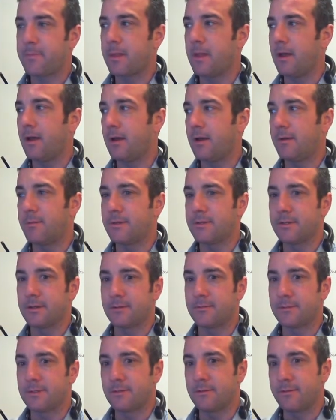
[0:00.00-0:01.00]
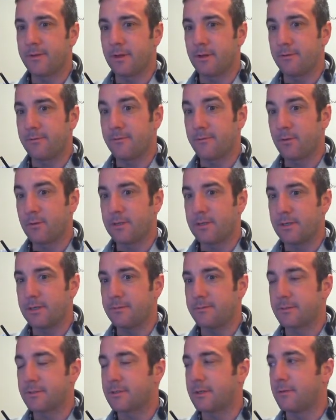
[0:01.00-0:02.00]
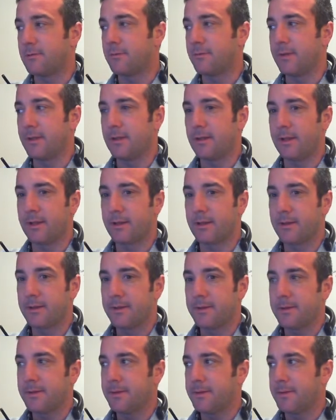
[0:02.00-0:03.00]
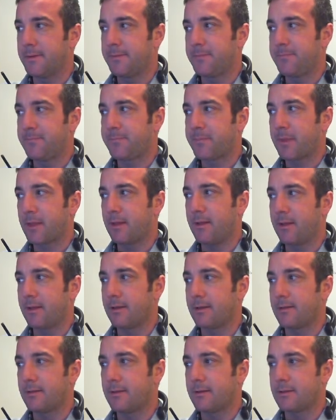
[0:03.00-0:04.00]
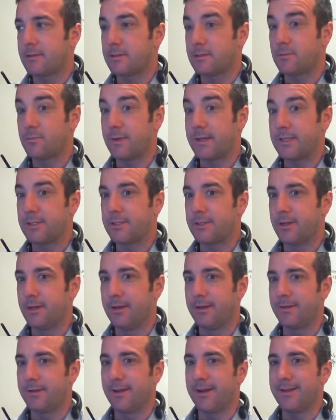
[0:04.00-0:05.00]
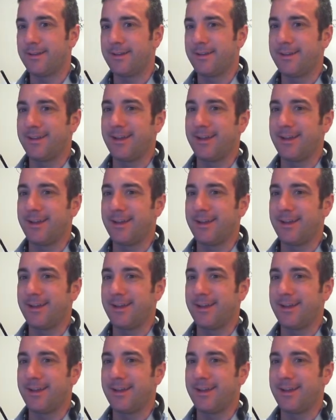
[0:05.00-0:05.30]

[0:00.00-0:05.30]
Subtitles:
In terms of 14% would be like a switch, right?